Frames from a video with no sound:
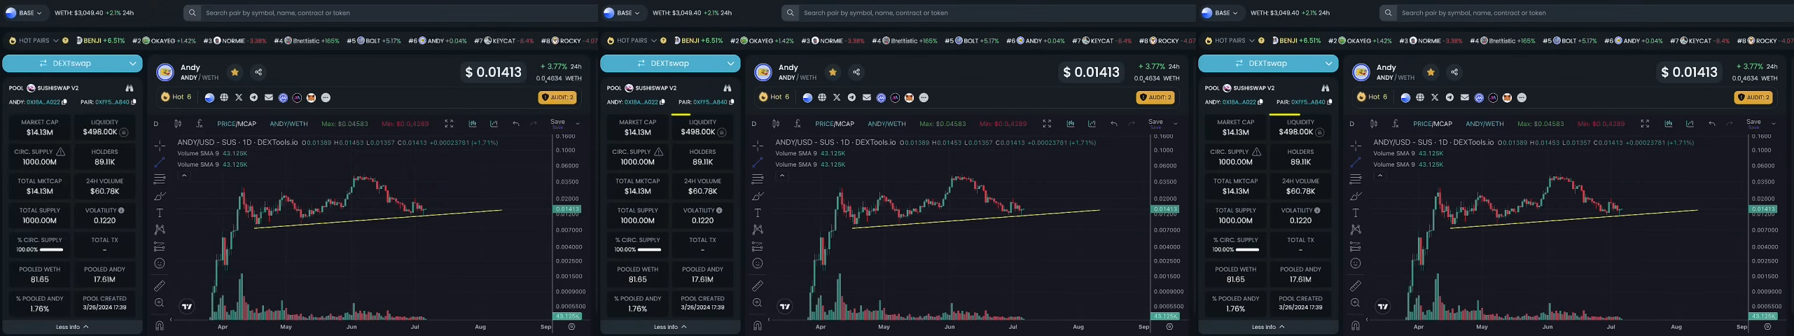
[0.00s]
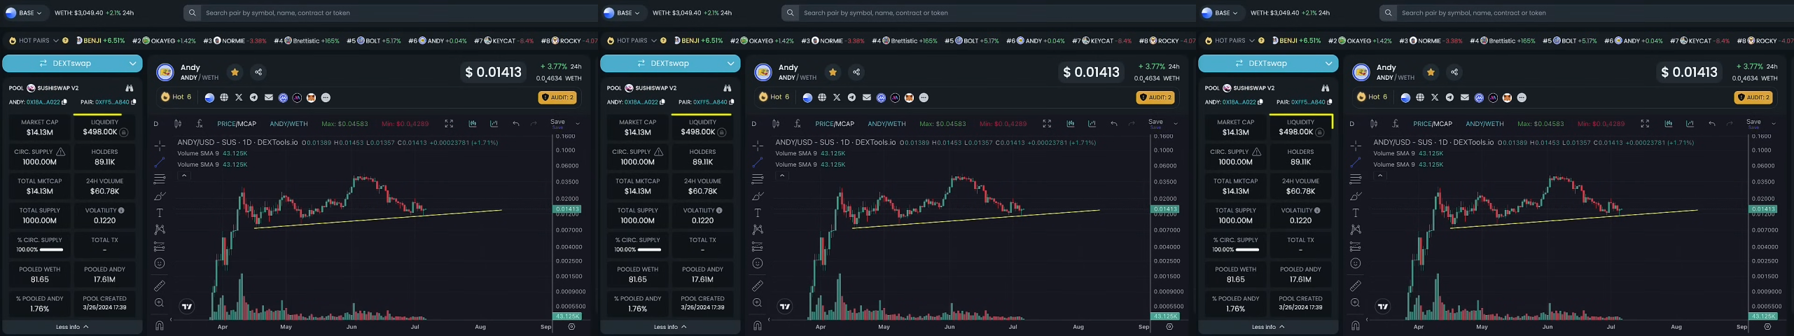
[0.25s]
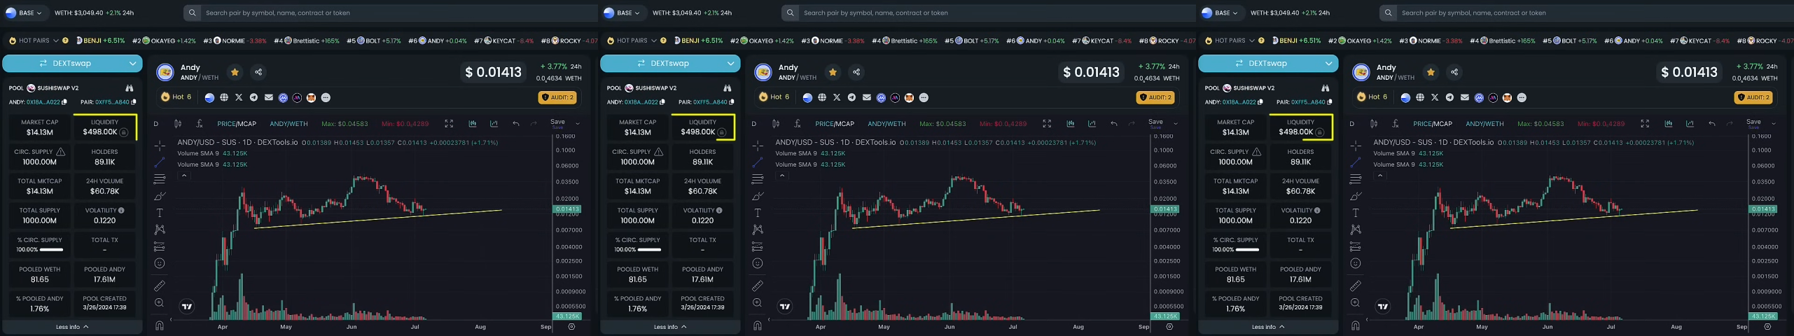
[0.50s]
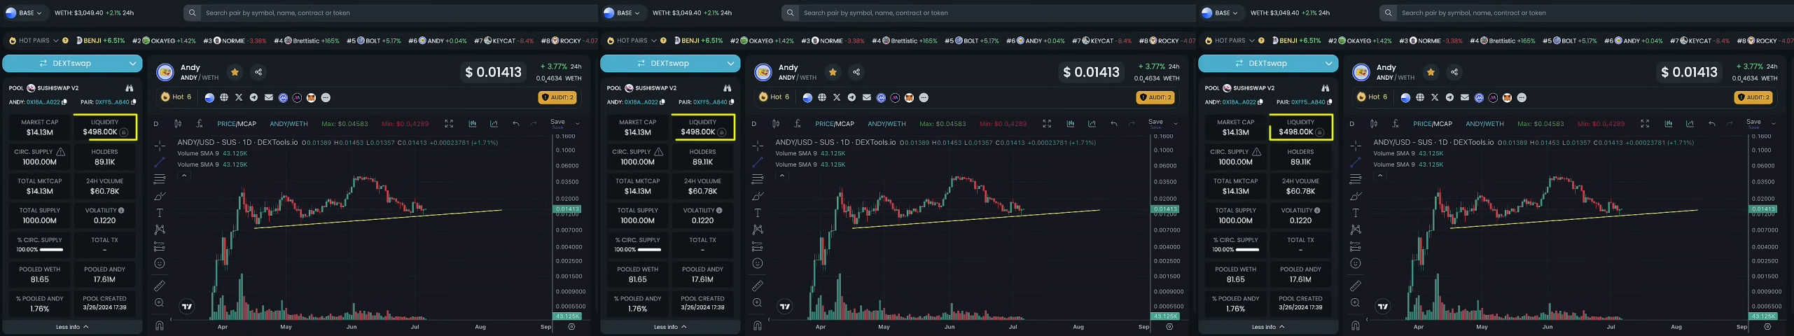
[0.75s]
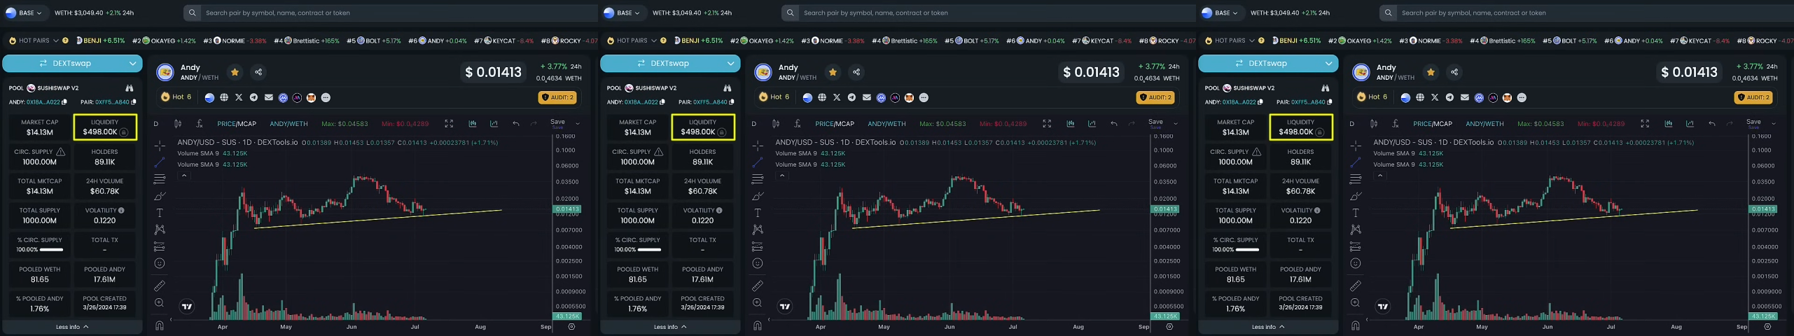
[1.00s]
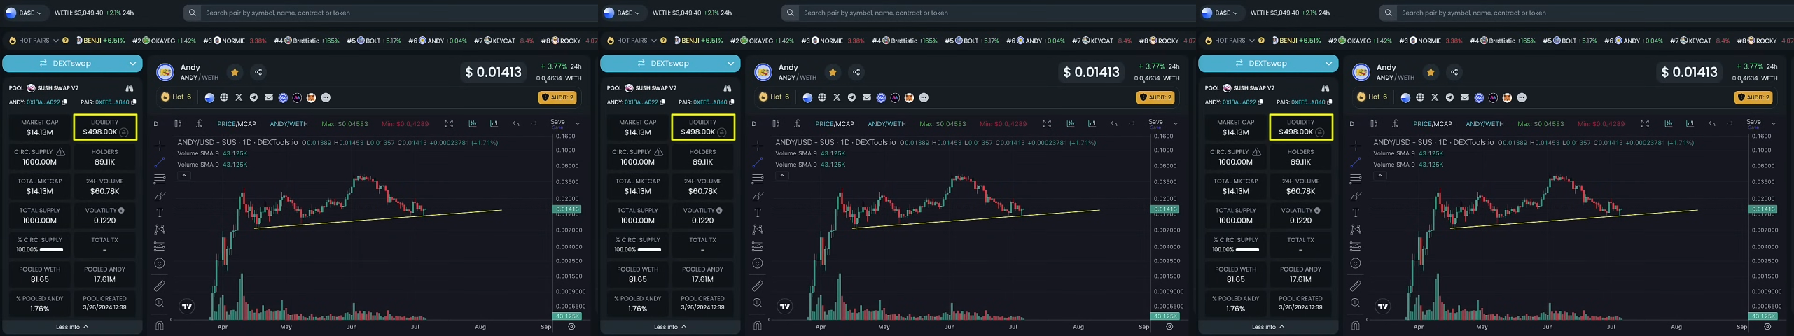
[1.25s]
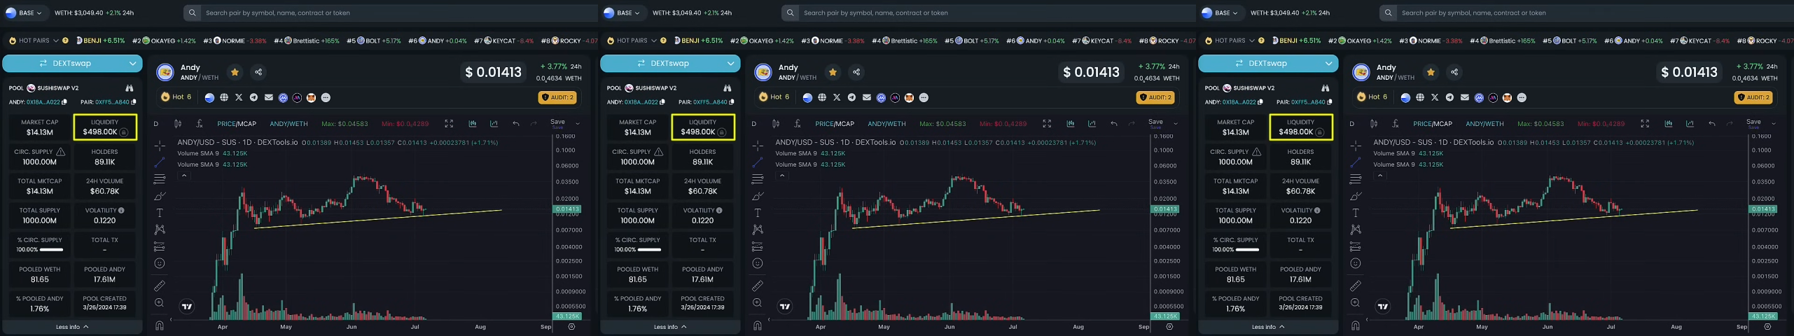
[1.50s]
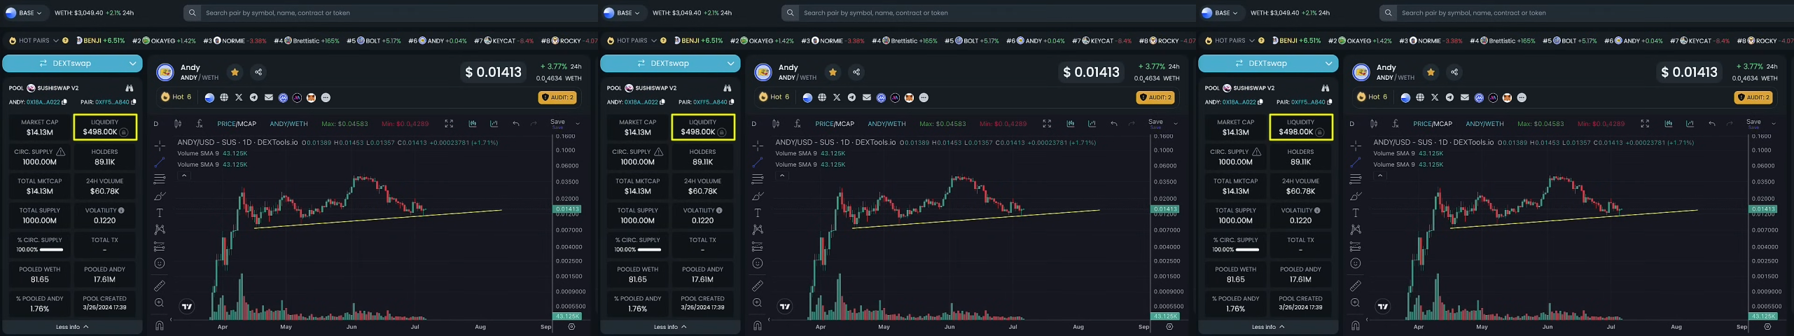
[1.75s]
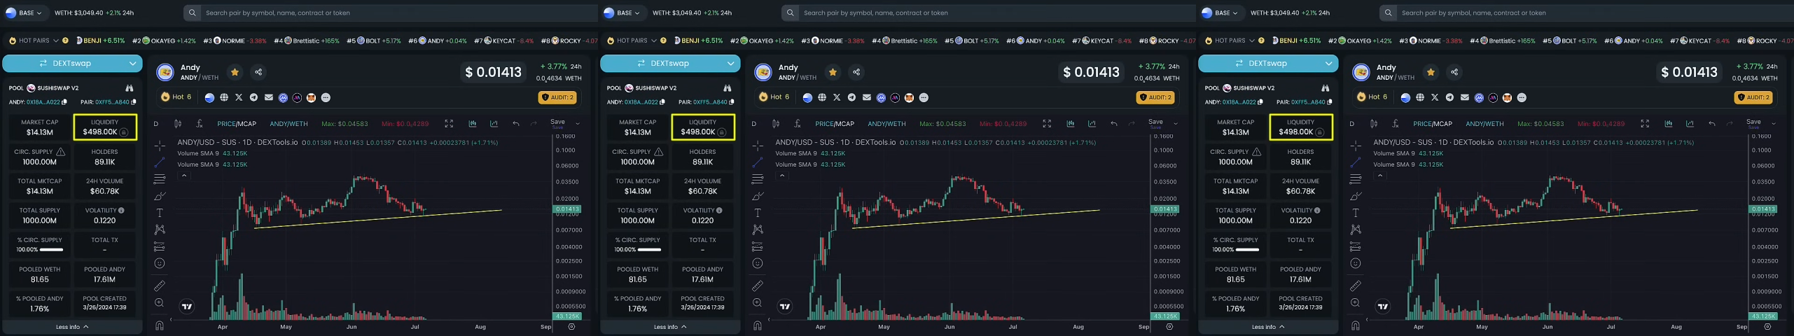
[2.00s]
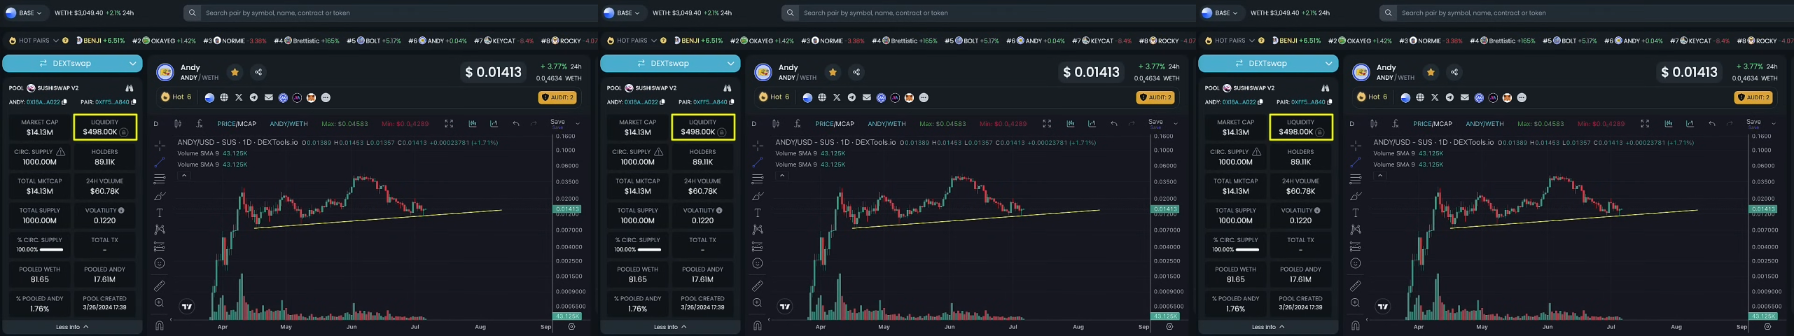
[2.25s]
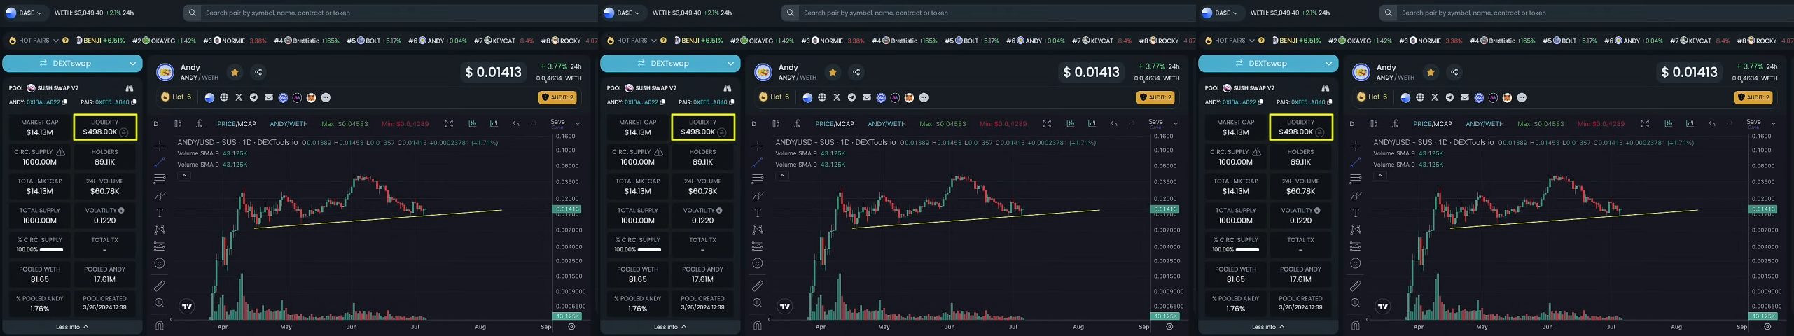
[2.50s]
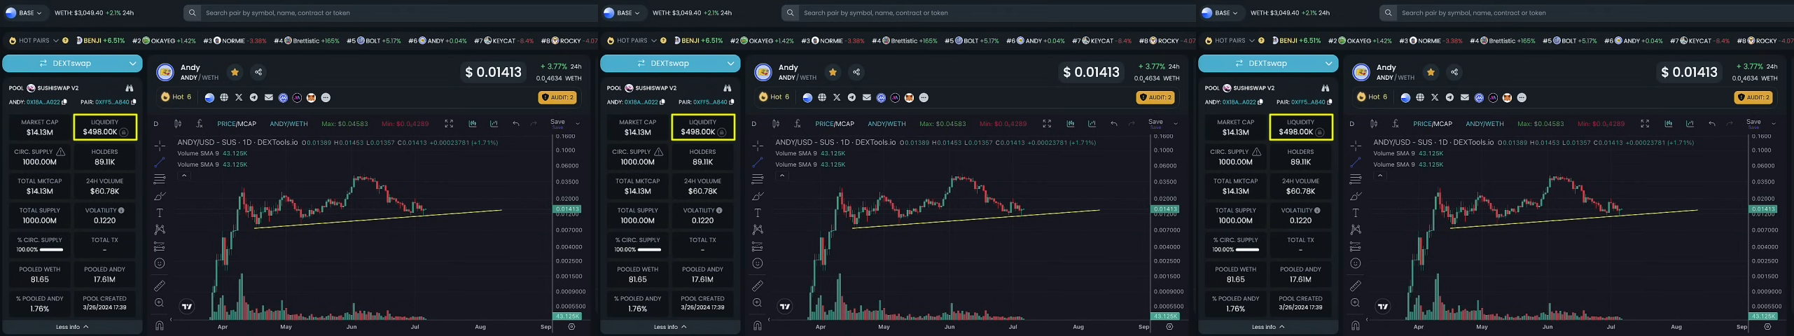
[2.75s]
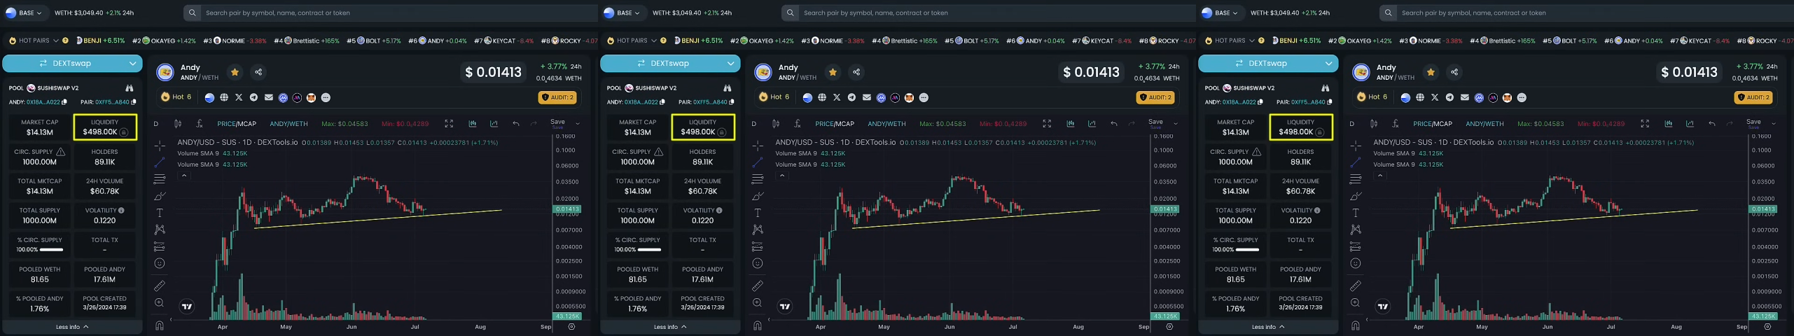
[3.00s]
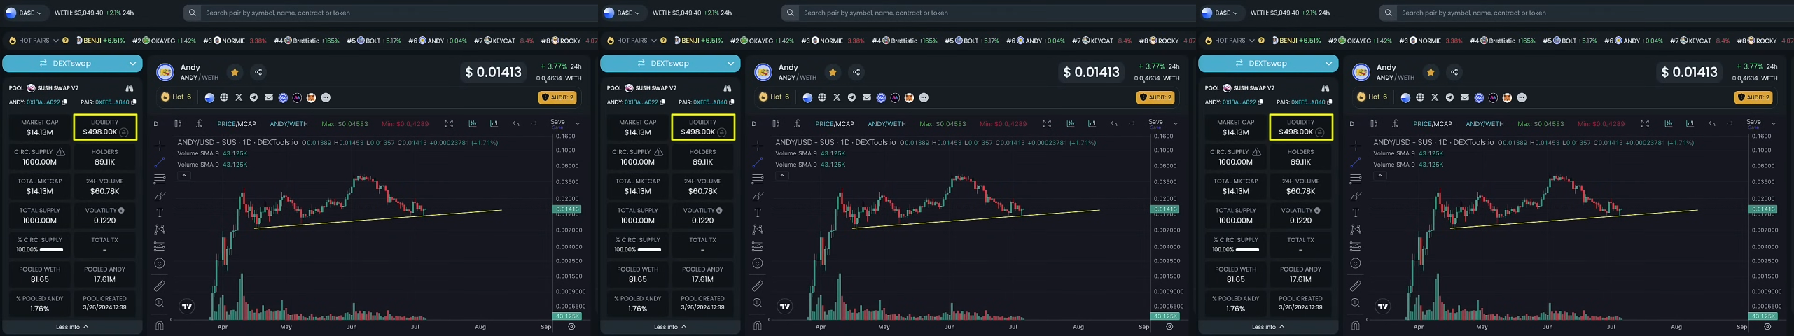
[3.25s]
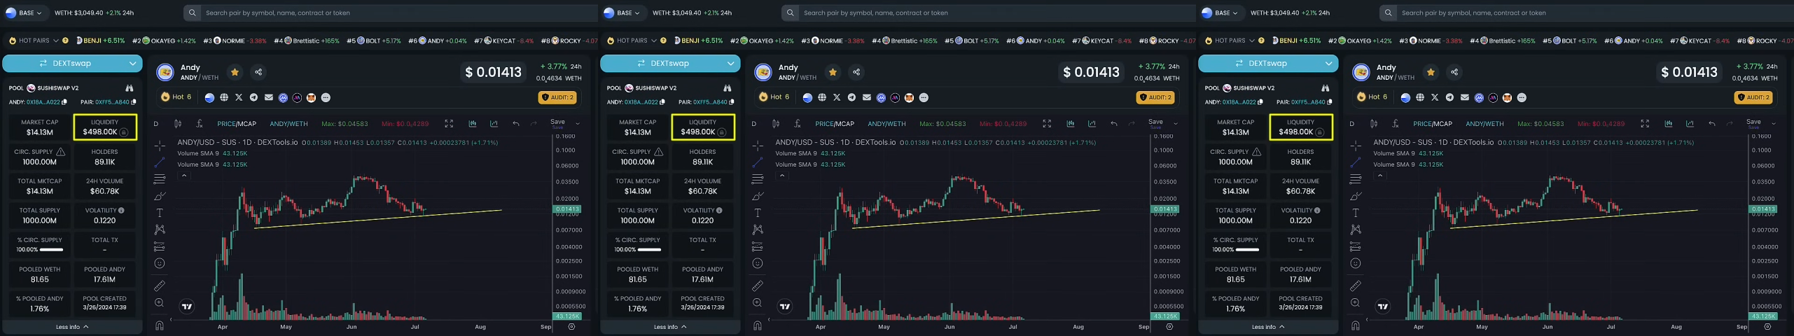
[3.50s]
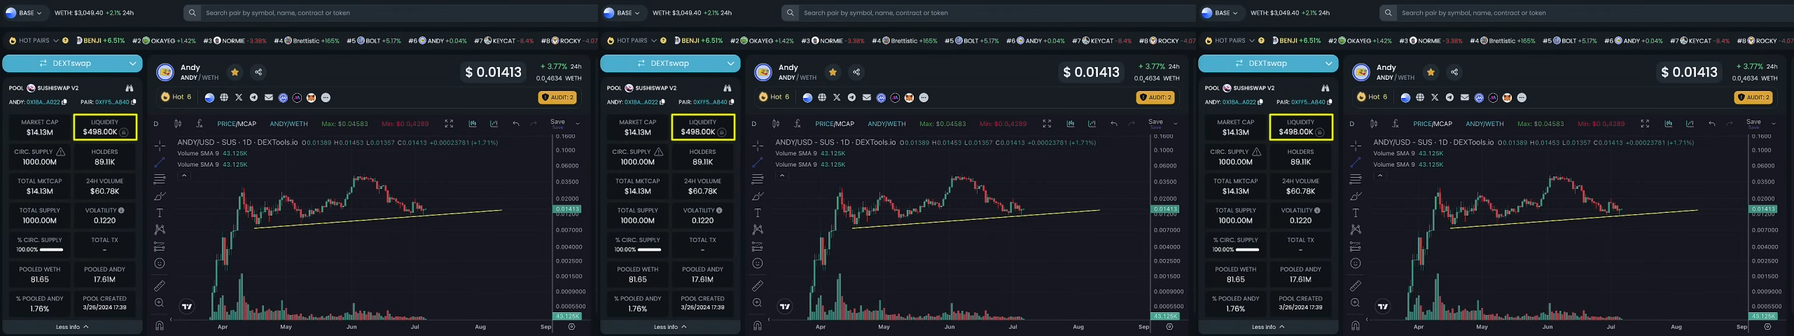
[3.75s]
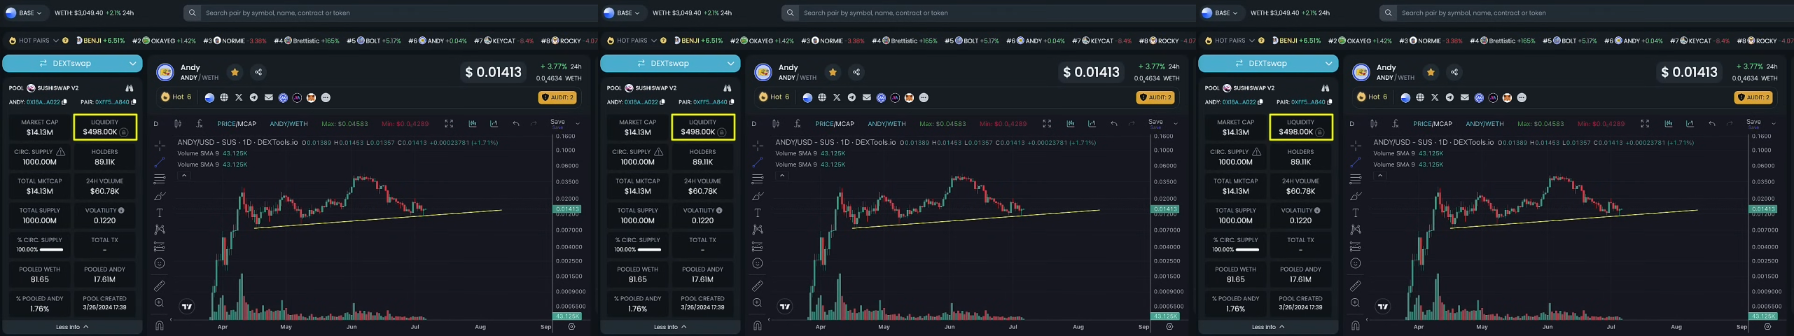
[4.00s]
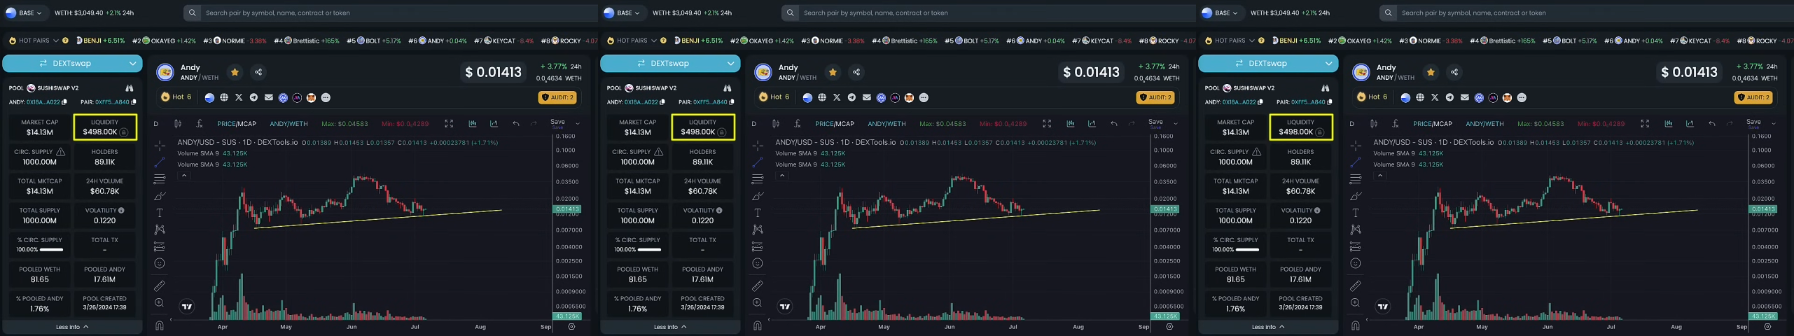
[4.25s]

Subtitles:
No face is visible, so there are no lips to read.